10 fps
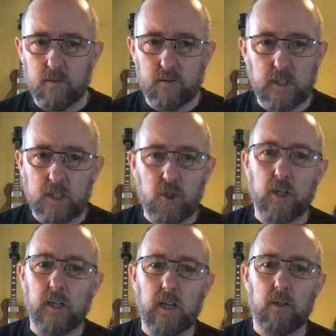ditch it
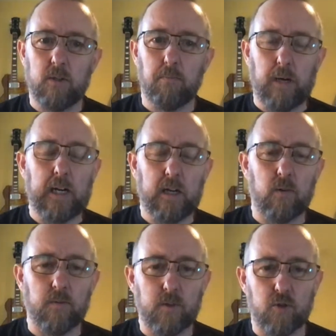and get back out
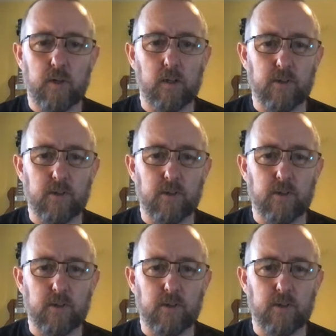on the trails.